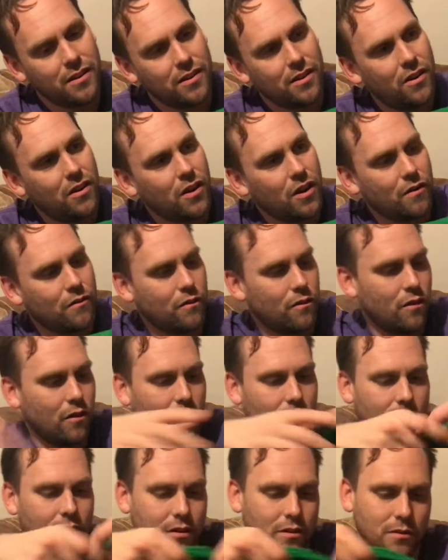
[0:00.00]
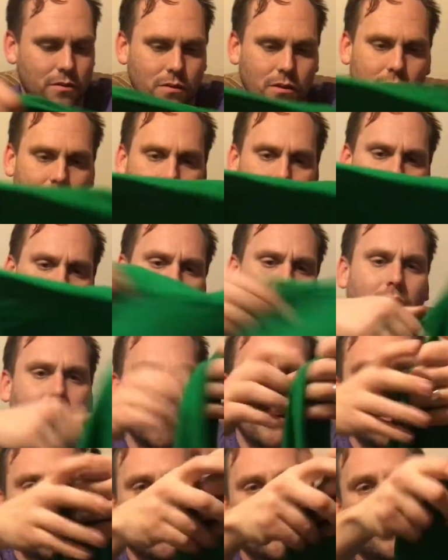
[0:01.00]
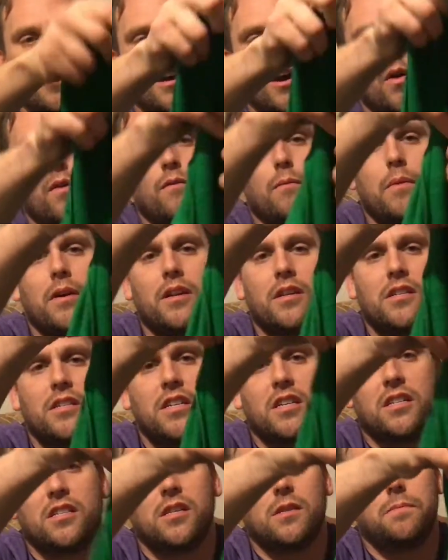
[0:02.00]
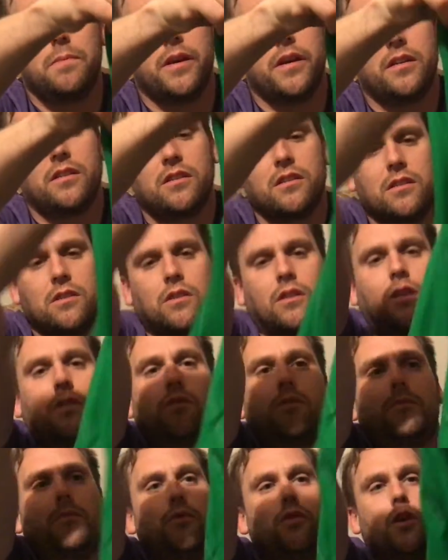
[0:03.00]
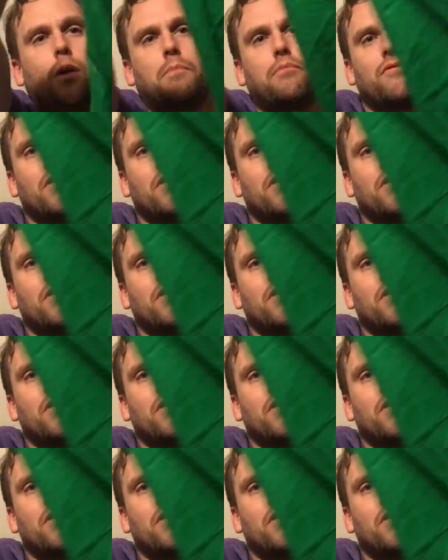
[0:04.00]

Can't go wrong. I'm gonna go with it being a 60s pitch because it's got no Subbuteo